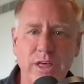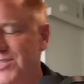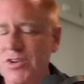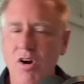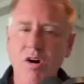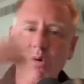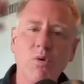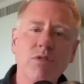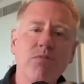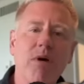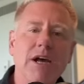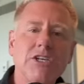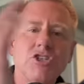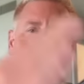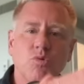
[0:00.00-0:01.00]
Start with
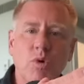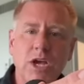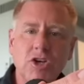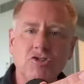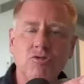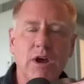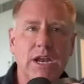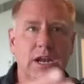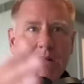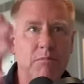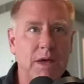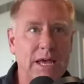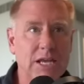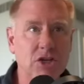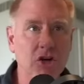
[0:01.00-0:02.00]
my swing trading.
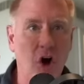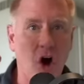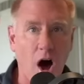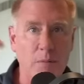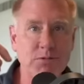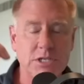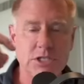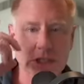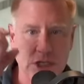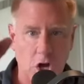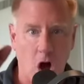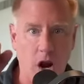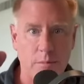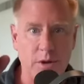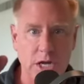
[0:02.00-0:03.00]
Make it to options. You
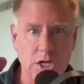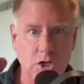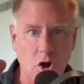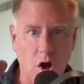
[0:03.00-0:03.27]
got to make it to